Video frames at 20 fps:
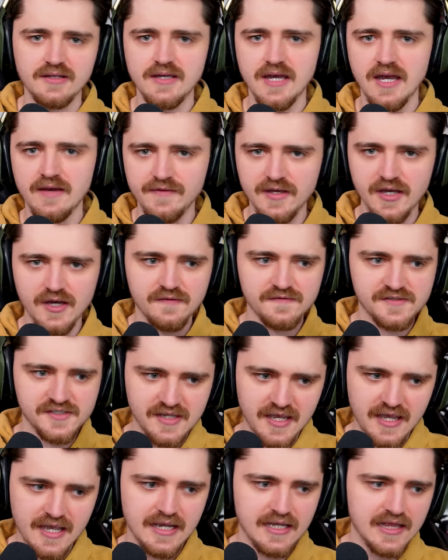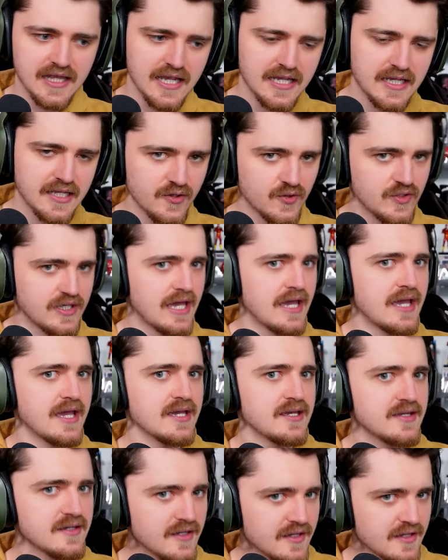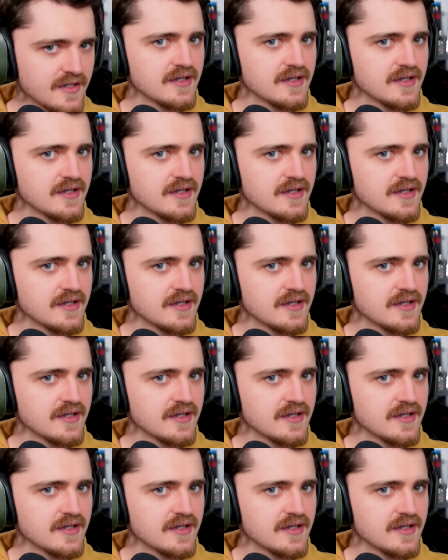caveat of saying, like, okay,